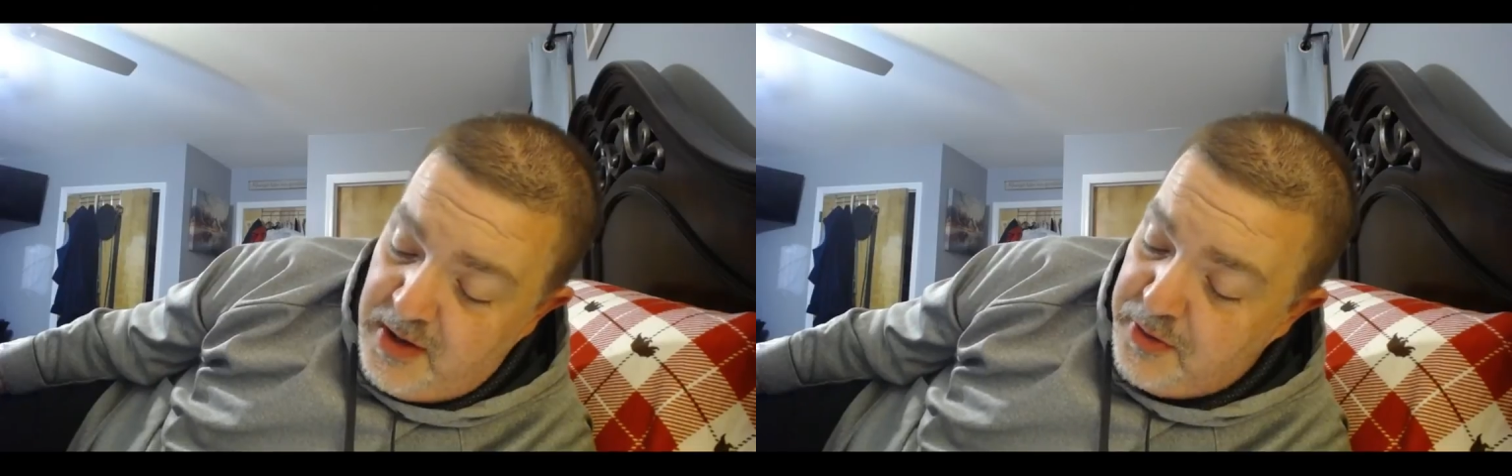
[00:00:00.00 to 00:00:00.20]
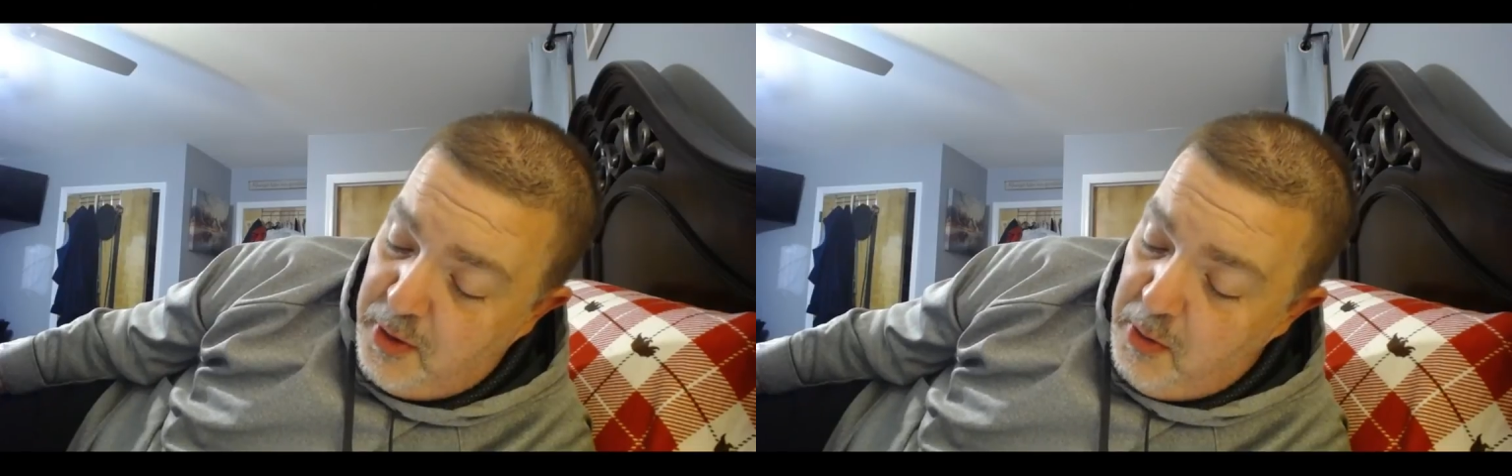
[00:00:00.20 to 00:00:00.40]

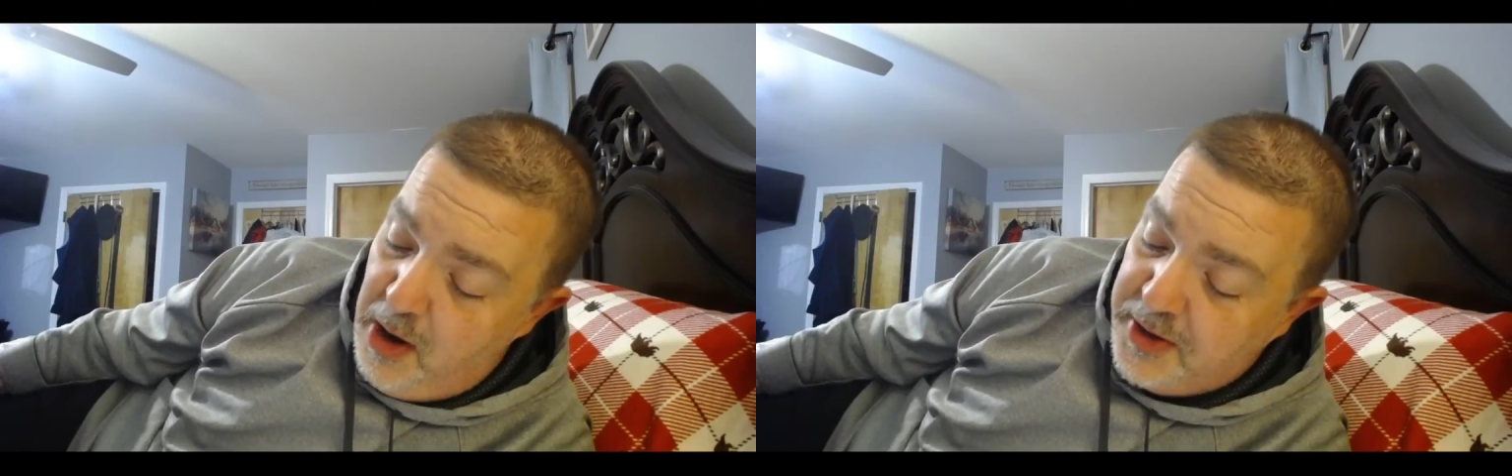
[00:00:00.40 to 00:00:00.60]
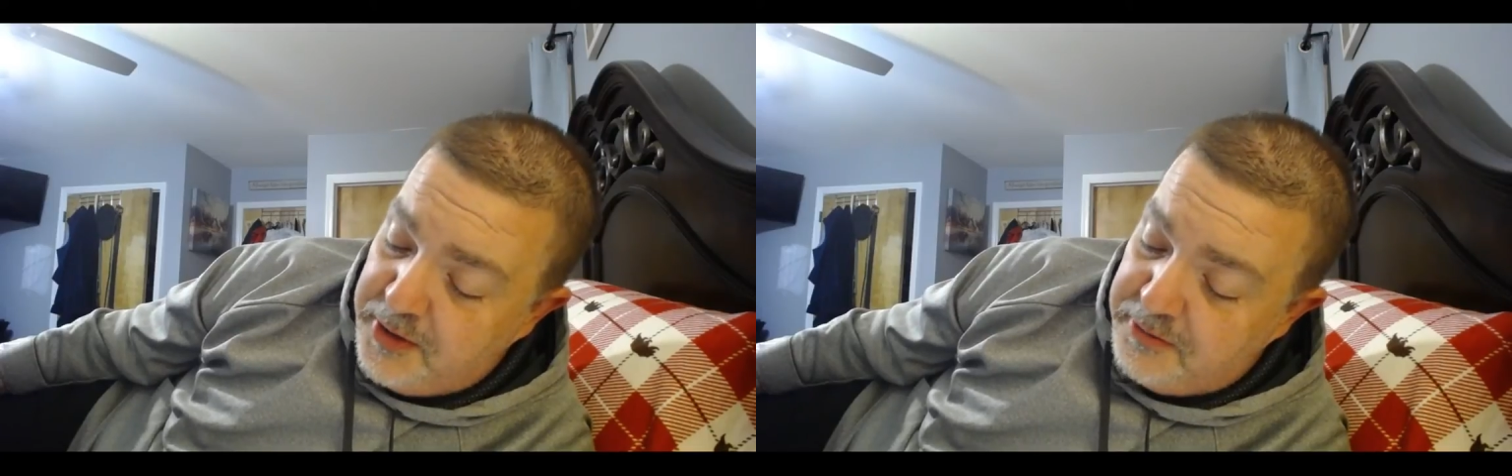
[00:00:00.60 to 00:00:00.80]
Throw
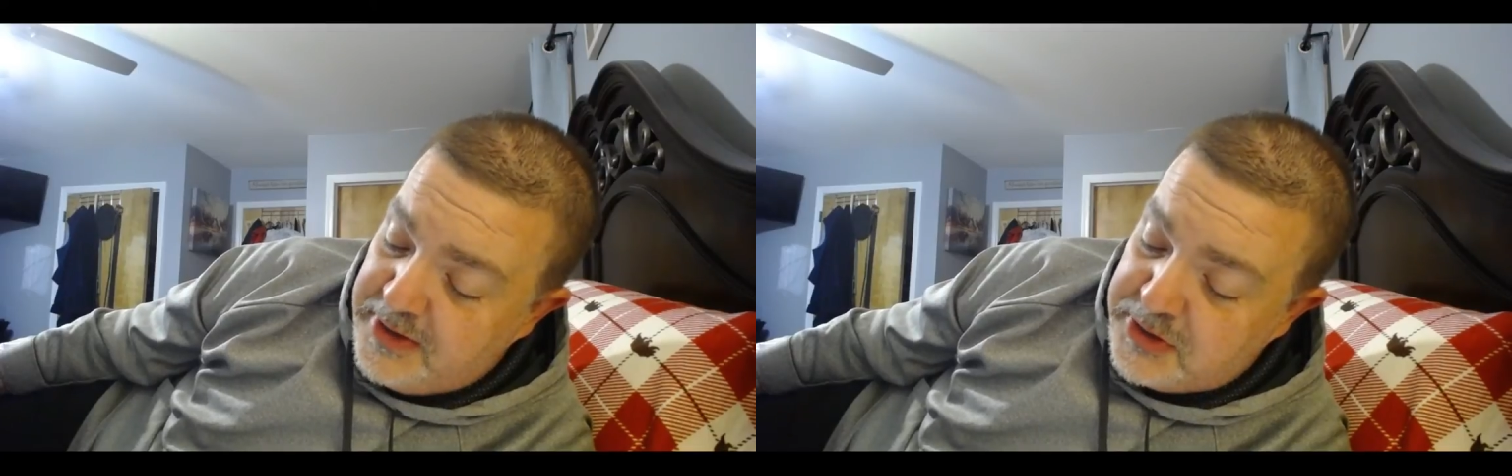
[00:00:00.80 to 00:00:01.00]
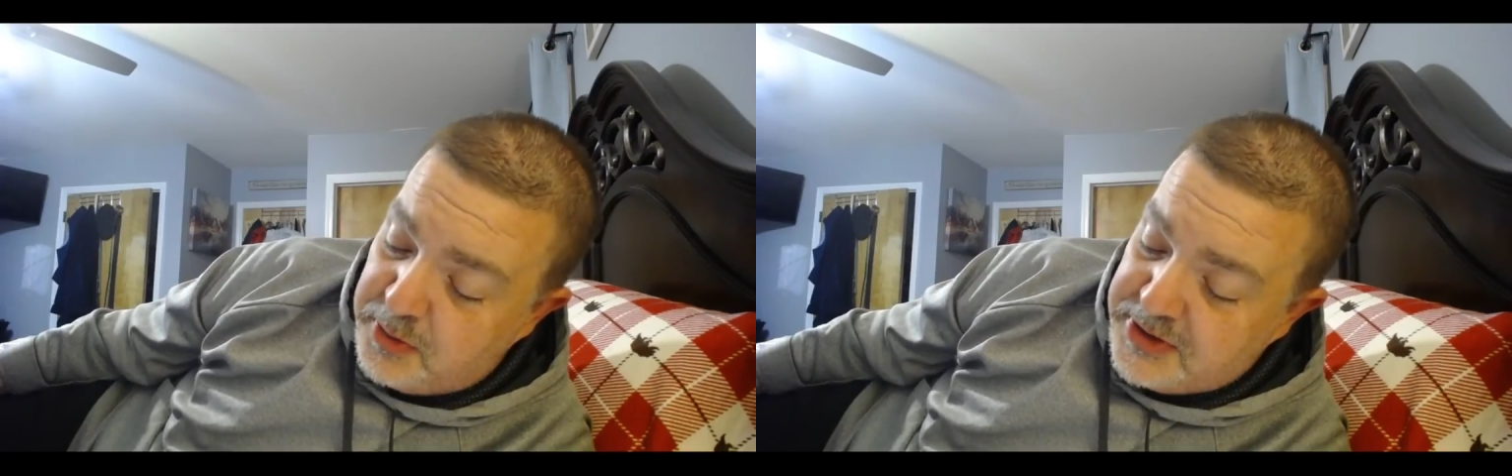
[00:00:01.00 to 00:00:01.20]
all your
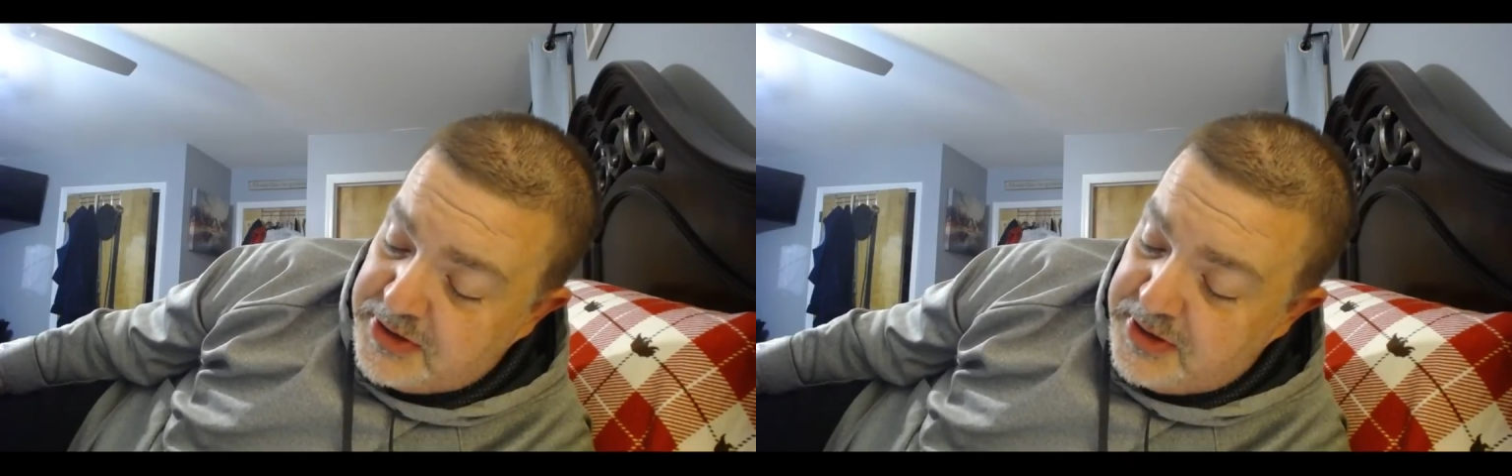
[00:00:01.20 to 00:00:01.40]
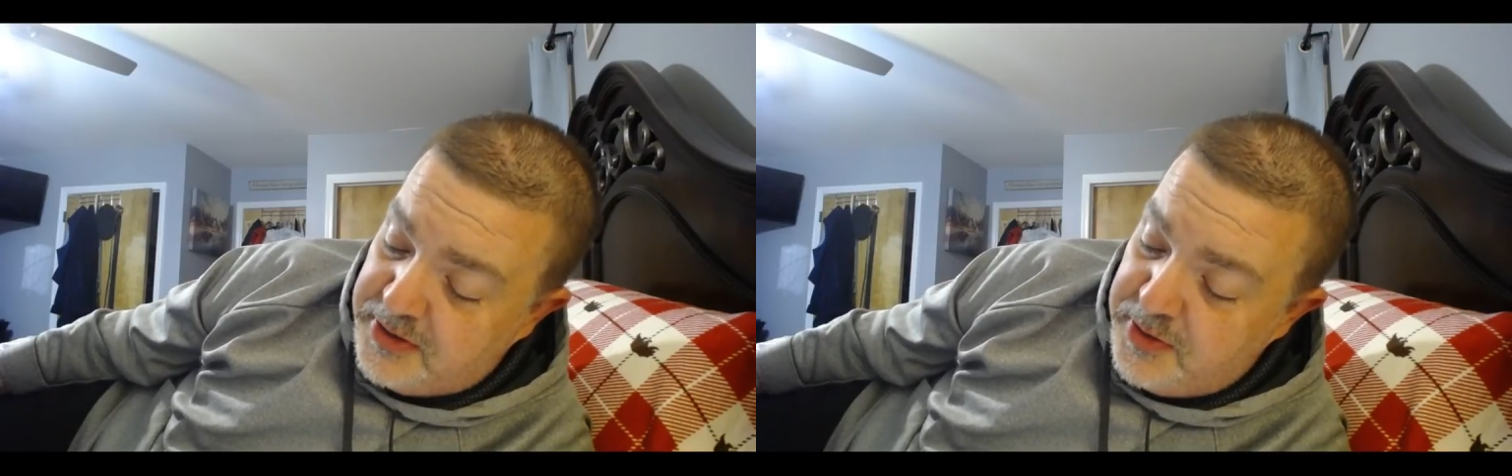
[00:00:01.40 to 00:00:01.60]

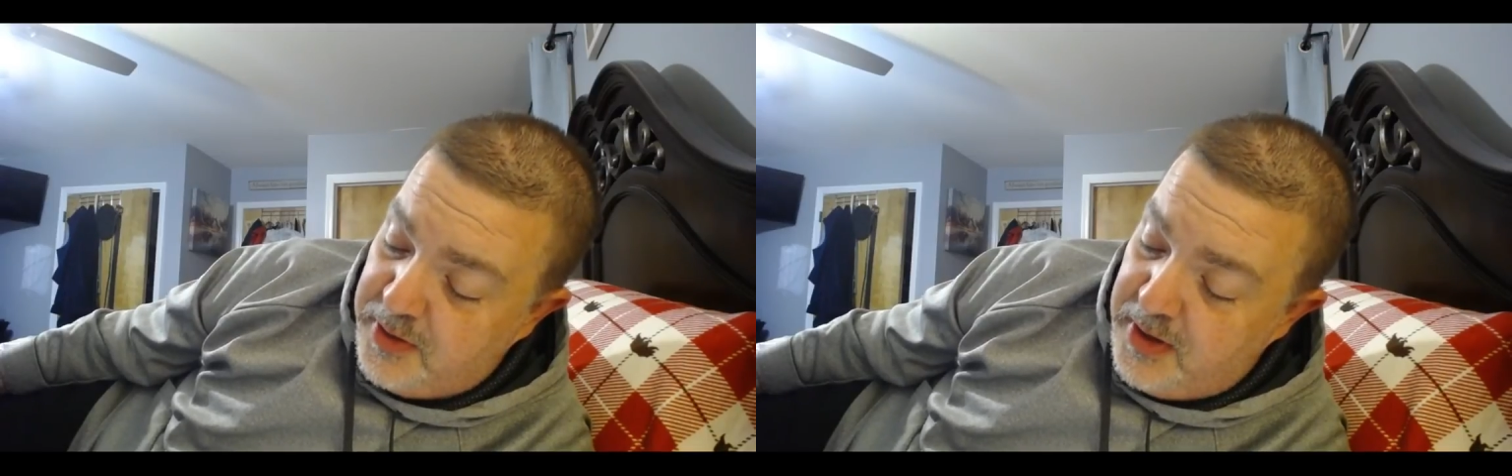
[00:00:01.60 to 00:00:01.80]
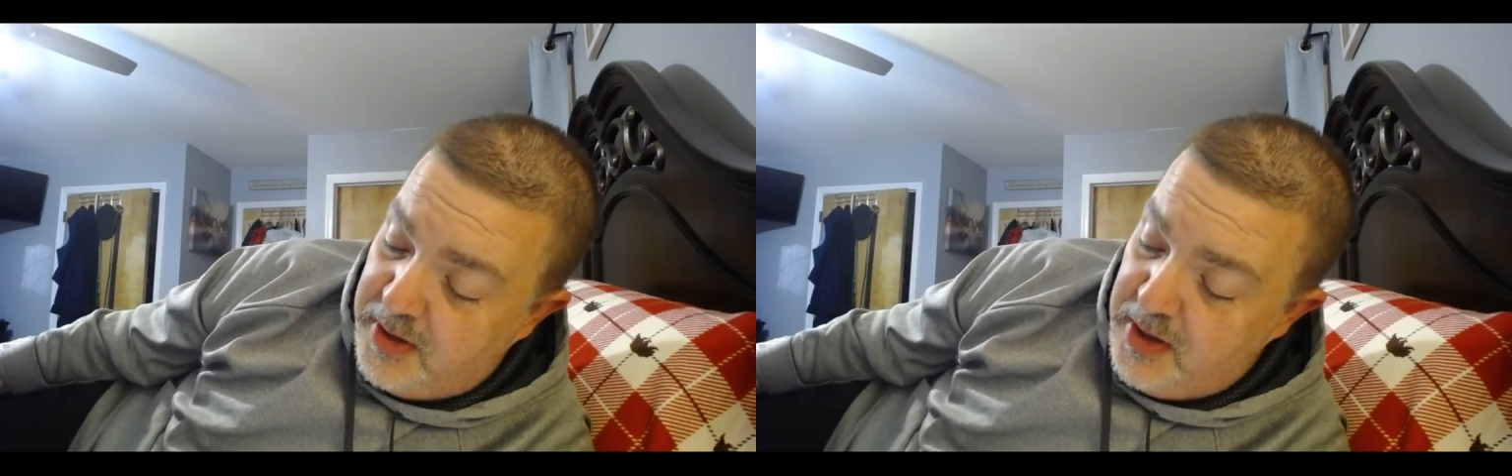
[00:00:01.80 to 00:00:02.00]
resources into
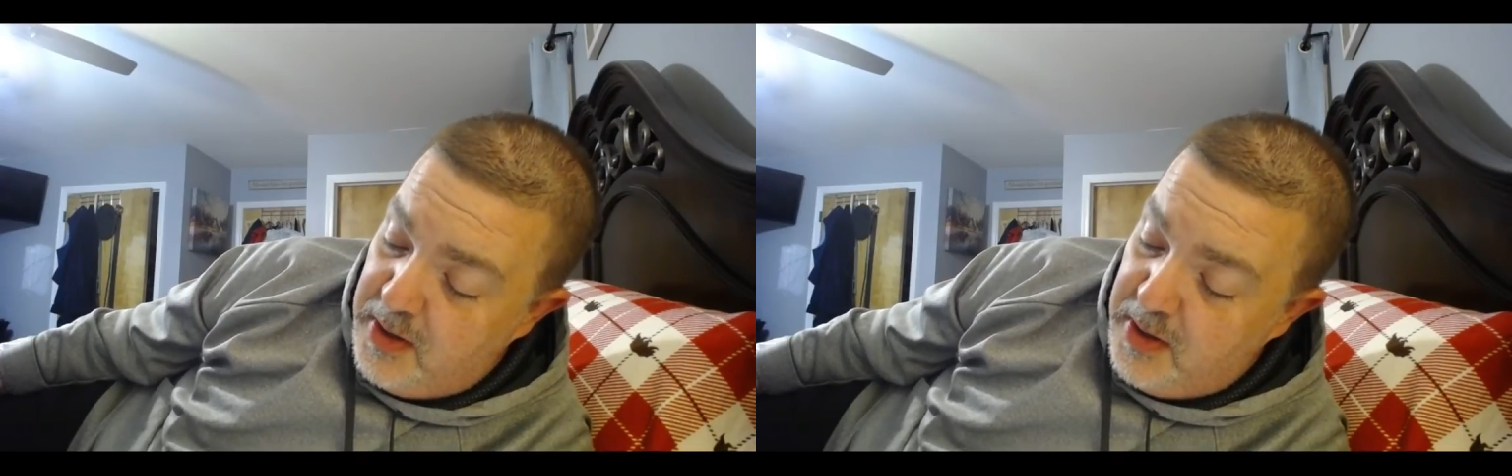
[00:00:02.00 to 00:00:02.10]
it,